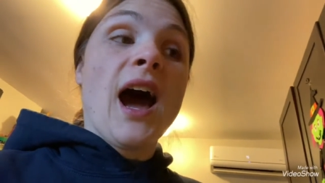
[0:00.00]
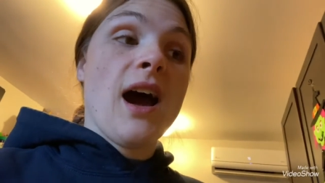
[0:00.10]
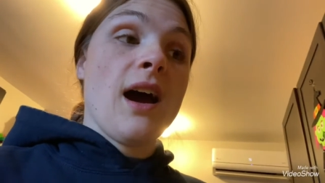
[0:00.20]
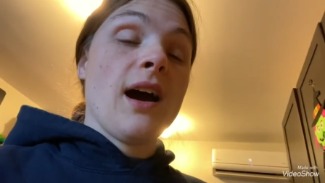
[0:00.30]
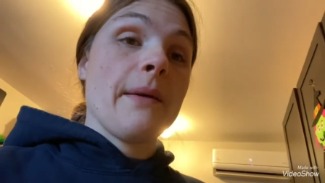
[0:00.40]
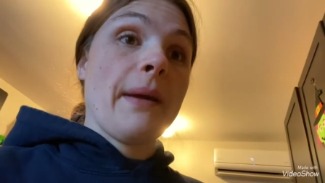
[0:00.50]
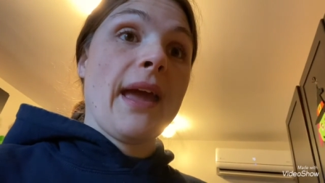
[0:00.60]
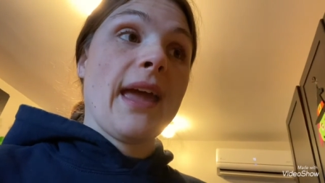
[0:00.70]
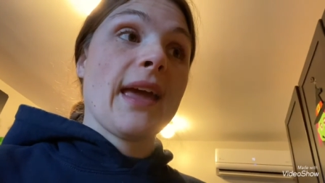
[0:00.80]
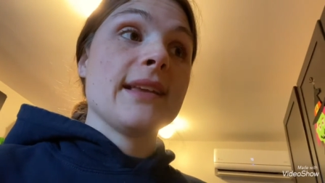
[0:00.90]
Um,
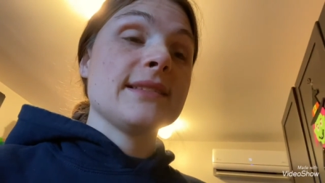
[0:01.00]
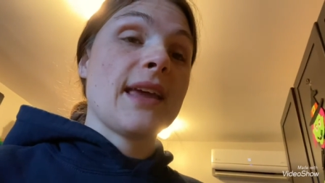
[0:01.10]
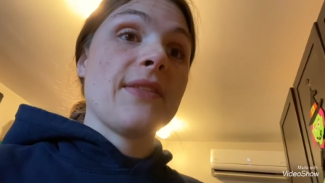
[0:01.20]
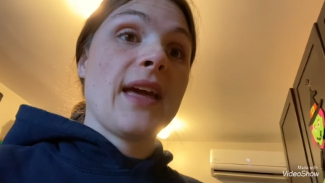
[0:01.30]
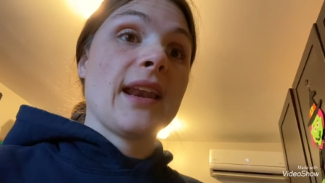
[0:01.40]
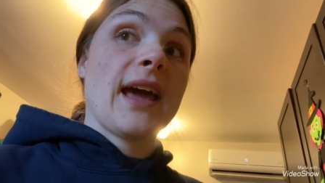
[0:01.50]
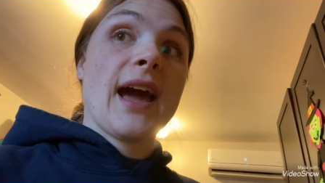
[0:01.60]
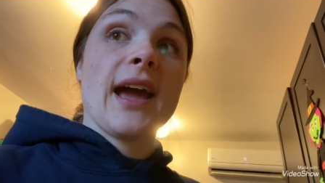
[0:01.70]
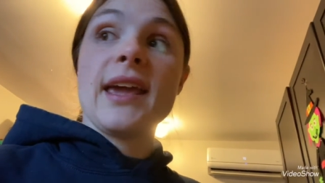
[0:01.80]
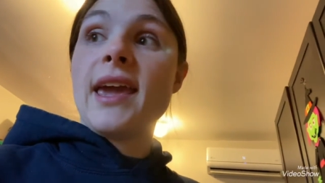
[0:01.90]
and then
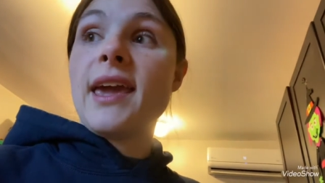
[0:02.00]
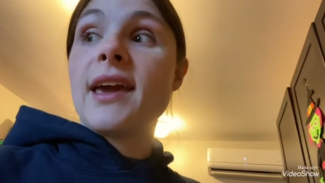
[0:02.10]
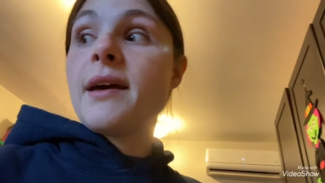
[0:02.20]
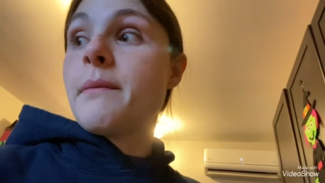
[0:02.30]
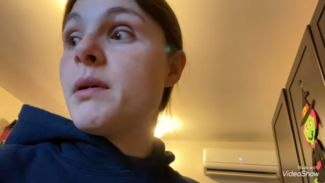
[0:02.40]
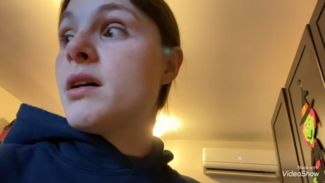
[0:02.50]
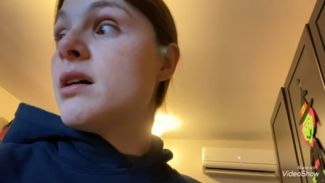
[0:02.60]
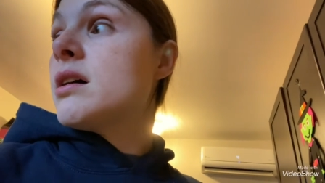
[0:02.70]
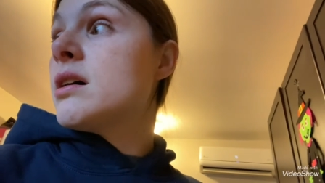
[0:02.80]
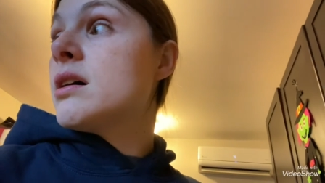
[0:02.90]
I am
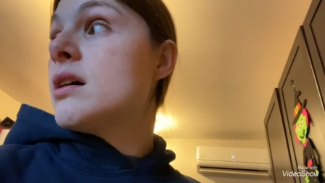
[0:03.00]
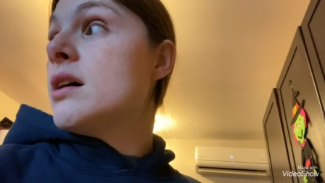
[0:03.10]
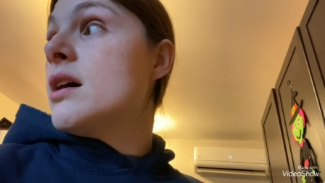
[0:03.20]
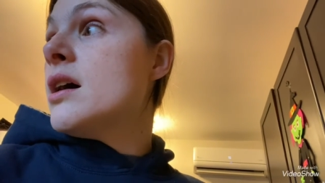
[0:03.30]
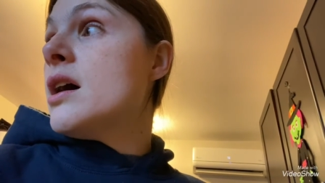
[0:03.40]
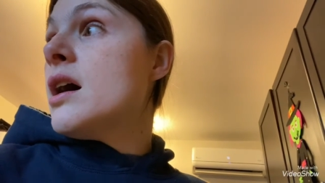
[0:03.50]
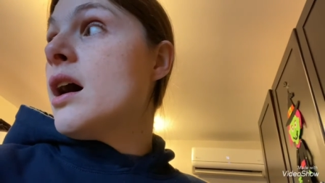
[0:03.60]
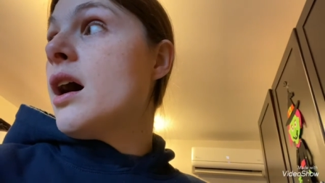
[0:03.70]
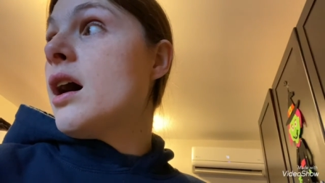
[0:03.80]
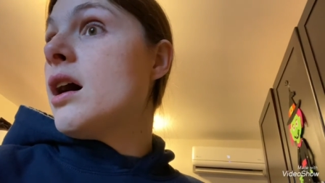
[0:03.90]

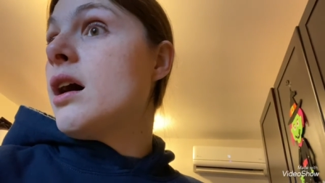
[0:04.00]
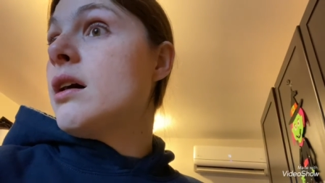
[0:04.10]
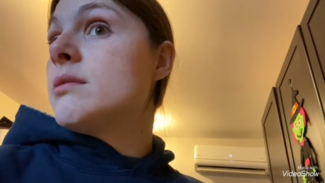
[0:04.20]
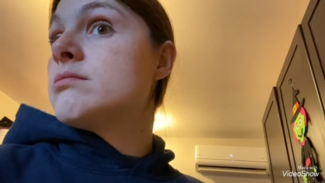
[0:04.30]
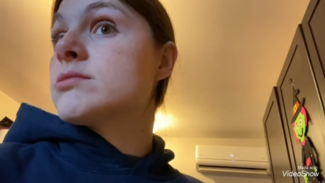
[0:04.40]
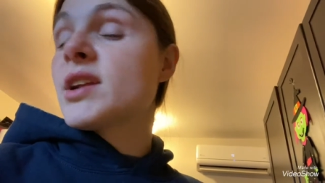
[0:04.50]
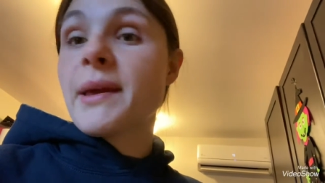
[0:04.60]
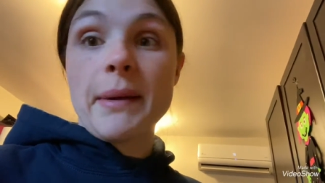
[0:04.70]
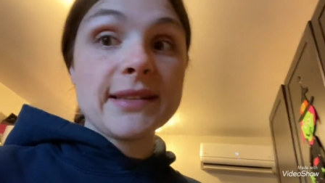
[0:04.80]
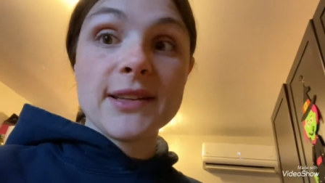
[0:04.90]
um, I'm going to
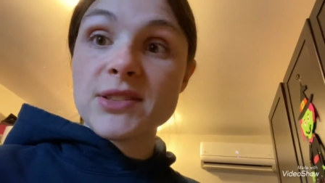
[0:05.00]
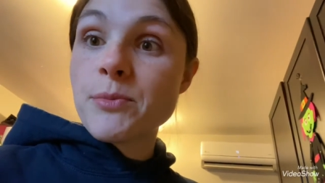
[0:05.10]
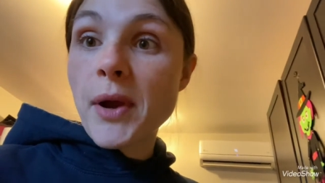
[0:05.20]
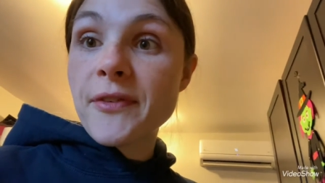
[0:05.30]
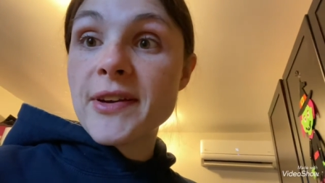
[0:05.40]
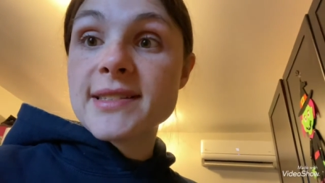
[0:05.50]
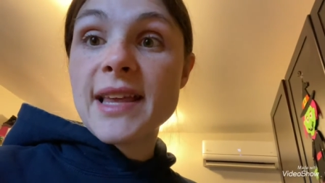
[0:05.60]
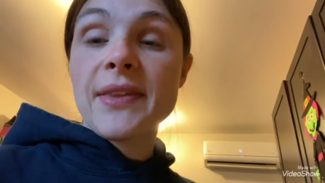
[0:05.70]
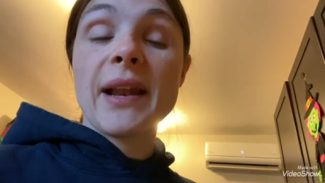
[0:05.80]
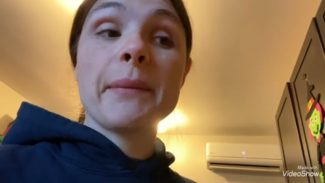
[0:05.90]
get myself some breakfast
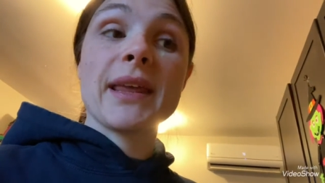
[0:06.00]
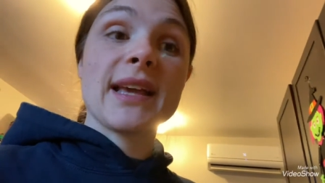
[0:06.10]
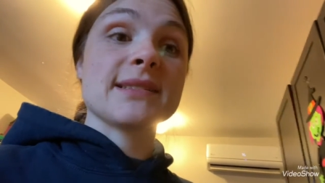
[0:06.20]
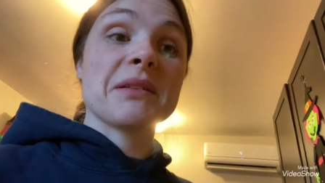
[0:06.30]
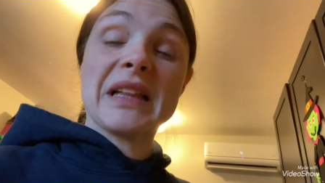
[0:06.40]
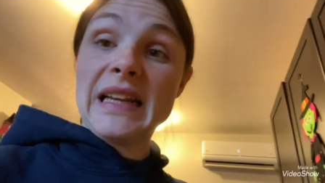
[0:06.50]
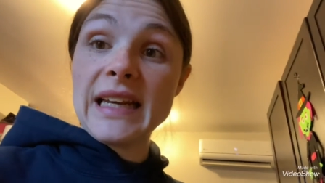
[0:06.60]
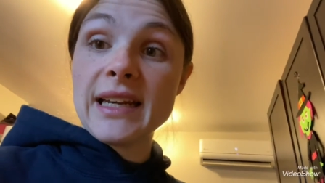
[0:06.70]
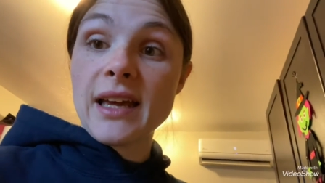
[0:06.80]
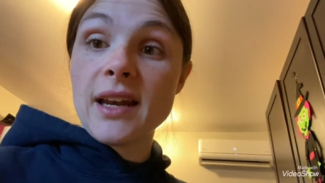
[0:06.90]
and then I'm going to get some
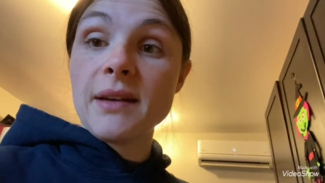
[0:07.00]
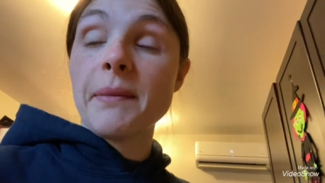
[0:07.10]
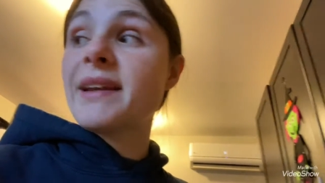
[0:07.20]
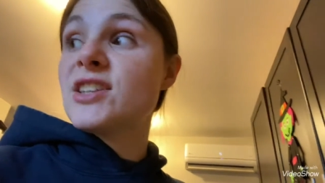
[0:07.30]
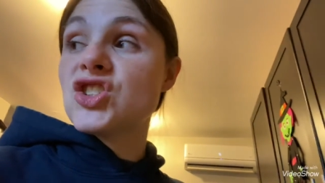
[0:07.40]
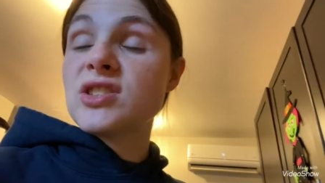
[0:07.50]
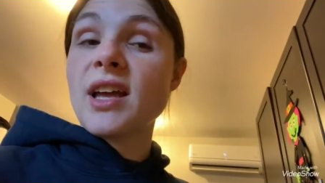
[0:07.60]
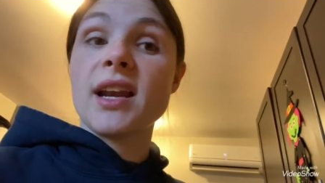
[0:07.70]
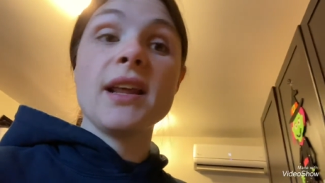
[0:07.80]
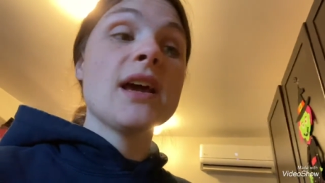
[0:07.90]
cleaning done, my dishes
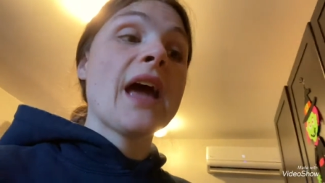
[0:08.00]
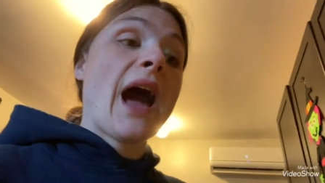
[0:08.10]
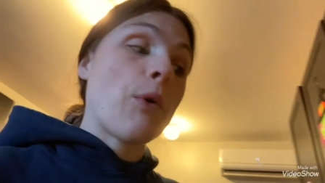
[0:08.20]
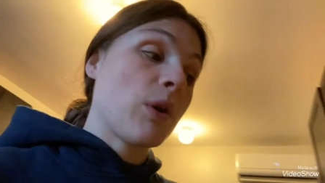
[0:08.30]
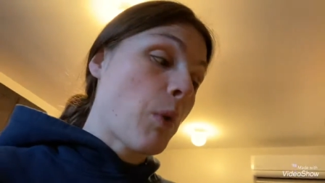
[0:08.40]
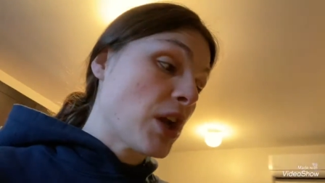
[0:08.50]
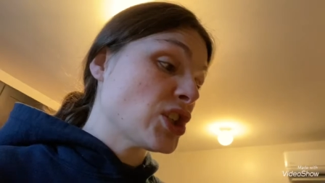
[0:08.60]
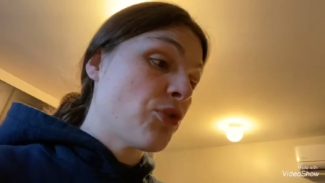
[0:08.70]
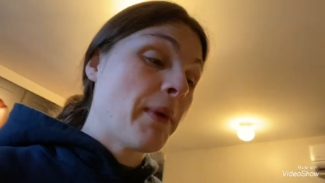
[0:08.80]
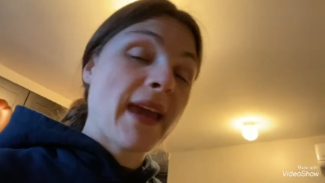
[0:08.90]
done. I want to
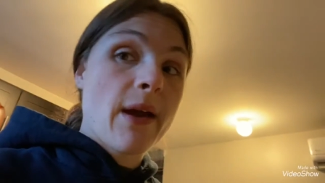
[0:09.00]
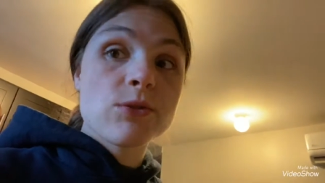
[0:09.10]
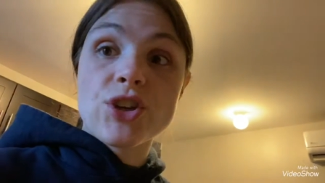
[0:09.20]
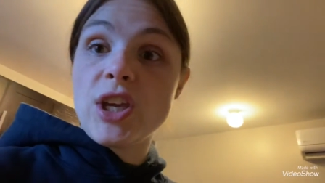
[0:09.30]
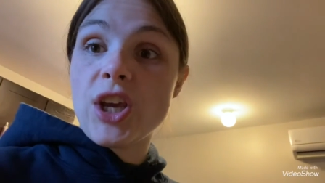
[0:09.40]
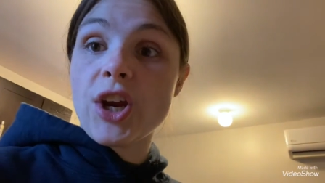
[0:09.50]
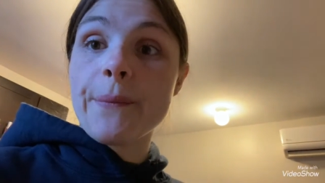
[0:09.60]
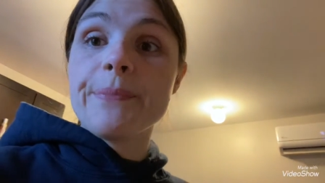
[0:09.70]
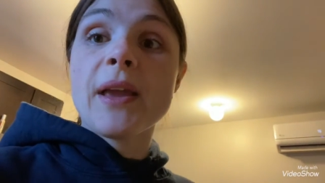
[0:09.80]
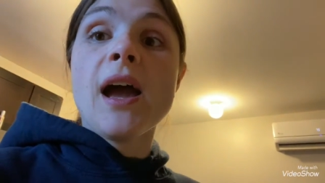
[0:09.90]
wash off my counter
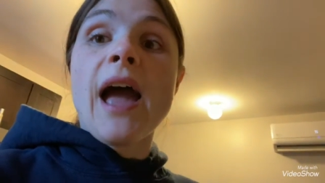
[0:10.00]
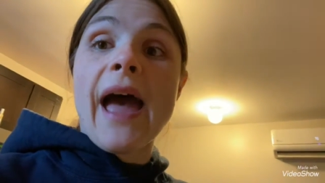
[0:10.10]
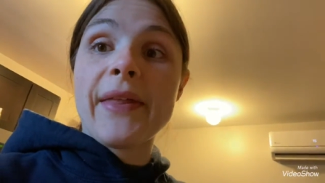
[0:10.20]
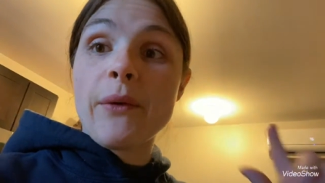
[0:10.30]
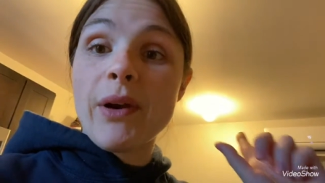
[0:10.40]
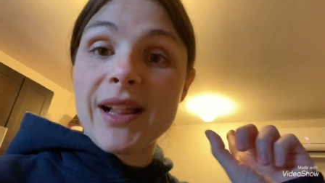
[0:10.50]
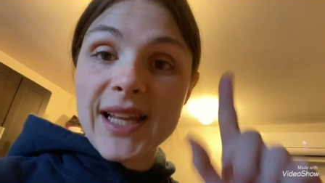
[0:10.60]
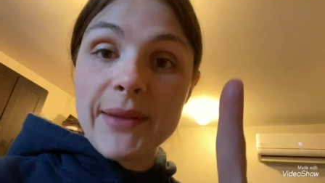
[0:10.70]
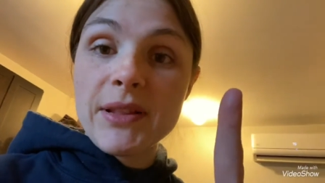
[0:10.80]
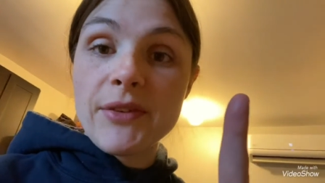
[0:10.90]
here and I want to
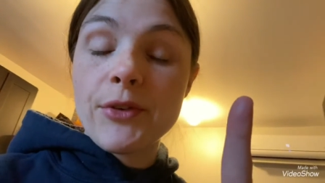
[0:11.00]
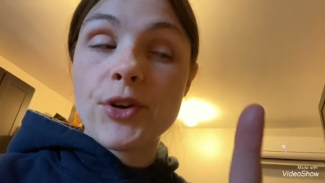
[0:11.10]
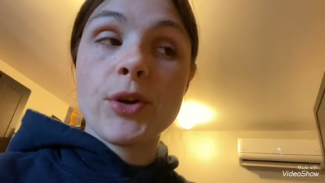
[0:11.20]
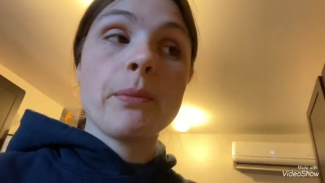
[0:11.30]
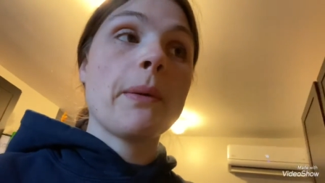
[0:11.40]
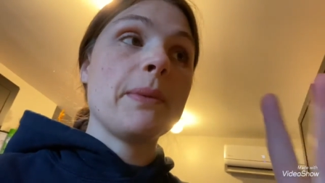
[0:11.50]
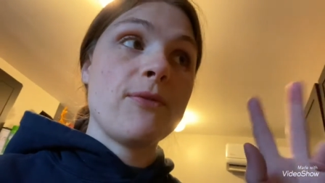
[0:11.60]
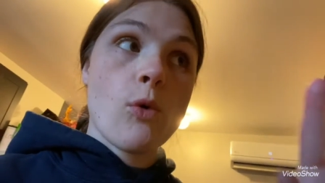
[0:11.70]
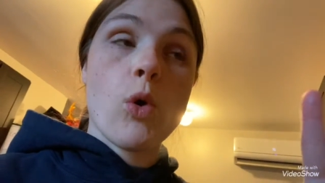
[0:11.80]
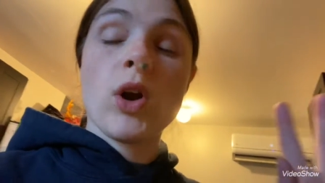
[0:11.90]
clean up the living room
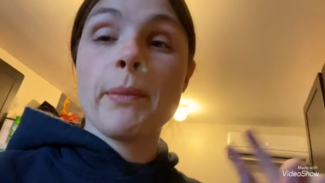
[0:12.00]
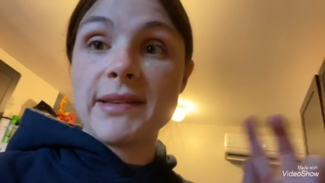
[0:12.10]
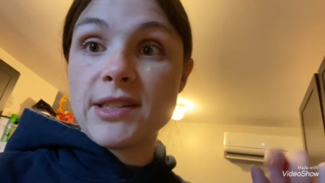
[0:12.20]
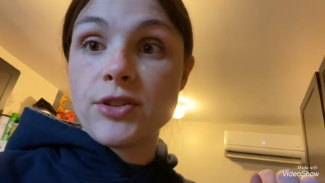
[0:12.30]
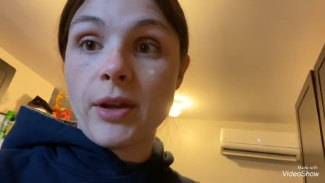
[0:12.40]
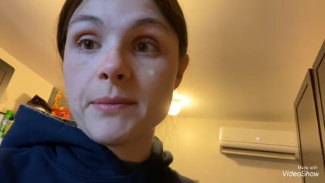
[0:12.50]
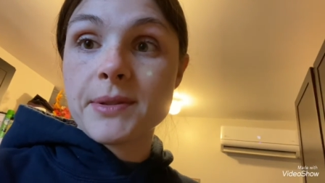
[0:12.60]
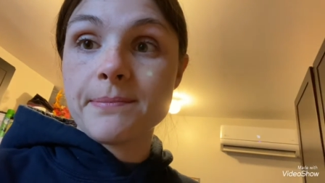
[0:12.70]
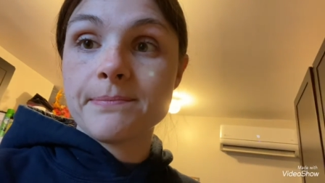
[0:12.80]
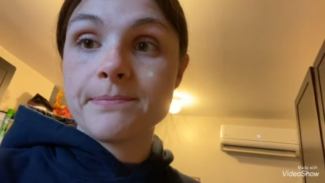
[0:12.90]
before my sister comes.